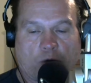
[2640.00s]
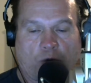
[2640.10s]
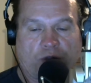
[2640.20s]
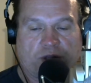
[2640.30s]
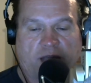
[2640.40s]

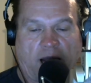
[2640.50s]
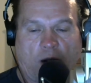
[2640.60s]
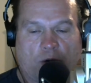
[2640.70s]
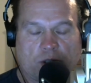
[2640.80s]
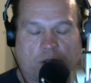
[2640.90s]
grossed
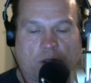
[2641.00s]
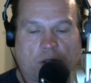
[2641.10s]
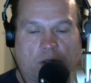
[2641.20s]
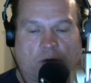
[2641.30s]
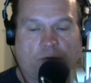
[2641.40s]
out,
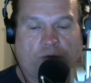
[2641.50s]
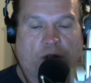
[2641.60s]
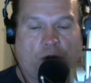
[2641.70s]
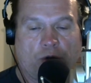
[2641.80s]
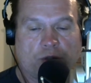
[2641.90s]
for
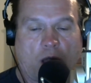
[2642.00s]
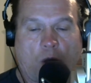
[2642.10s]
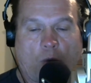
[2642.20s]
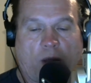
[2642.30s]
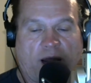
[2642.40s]
those,
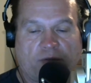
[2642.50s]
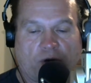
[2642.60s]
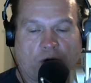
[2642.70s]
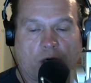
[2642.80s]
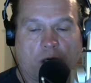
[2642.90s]

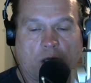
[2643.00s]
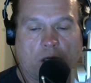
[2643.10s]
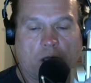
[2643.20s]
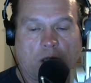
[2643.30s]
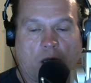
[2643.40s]
whatever.
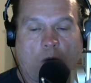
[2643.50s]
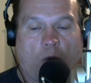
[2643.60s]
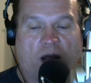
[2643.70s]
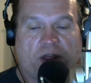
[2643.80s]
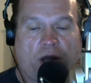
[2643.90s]

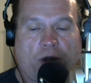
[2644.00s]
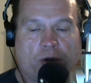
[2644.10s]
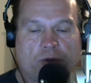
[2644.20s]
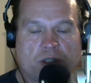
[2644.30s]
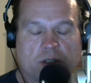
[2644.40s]
While
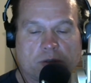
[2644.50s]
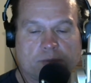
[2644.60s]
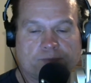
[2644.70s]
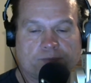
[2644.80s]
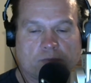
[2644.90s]
those,
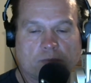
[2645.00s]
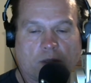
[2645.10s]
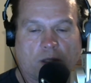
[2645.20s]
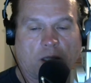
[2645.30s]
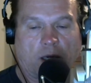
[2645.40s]

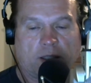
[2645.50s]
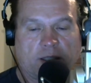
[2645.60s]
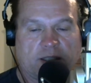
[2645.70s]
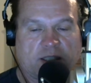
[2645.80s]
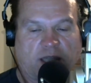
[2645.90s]
it
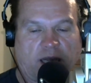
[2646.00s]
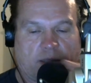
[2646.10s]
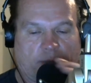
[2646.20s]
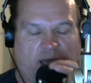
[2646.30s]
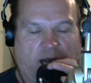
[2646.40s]
just had
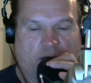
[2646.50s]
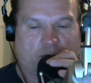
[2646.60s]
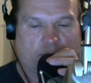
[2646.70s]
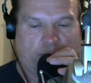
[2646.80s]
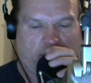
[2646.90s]
to be
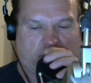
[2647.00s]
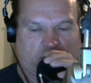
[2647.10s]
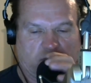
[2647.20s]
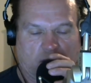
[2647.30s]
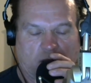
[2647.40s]
hetero
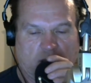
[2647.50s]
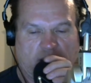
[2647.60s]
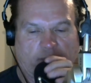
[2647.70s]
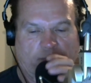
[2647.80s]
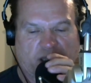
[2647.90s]
people,
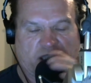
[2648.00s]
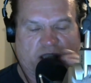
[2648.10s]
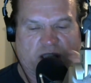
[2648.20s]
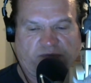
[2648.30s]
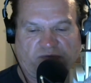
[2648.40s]
some
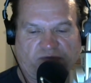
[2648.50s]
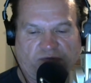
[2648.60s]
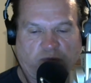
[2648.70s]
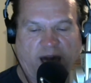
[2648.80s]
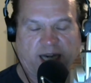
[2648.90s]
bitches
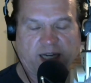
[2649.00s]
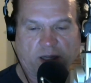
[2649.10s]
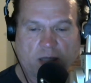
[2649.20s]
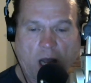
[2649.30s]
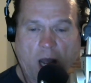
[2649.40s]
writing this.